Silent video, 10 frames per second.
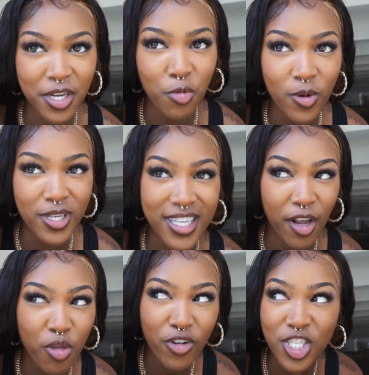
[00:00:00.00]
it's like
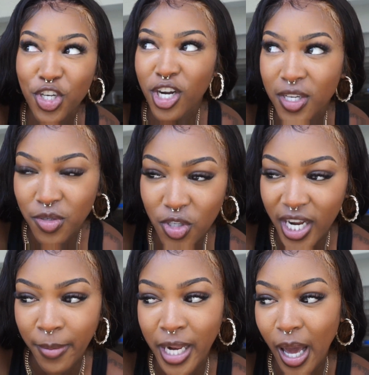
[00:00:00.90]
3 security guards was
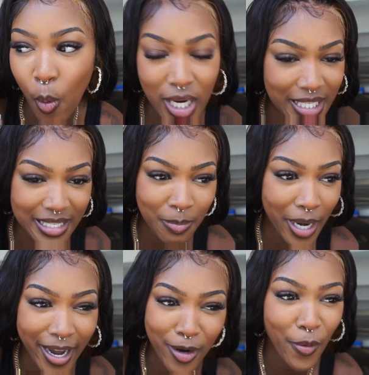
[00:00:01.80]
looking at me like, what is this
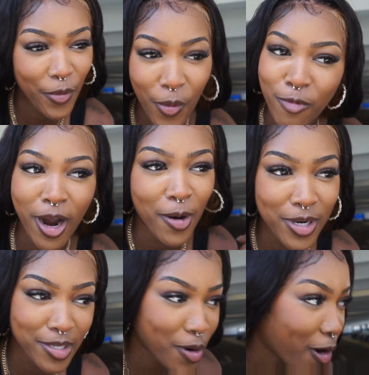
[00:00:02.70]
black girl doing around all
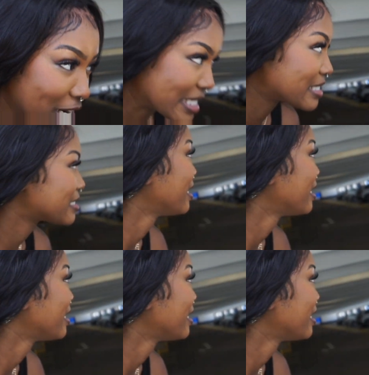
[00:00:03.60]
these cars?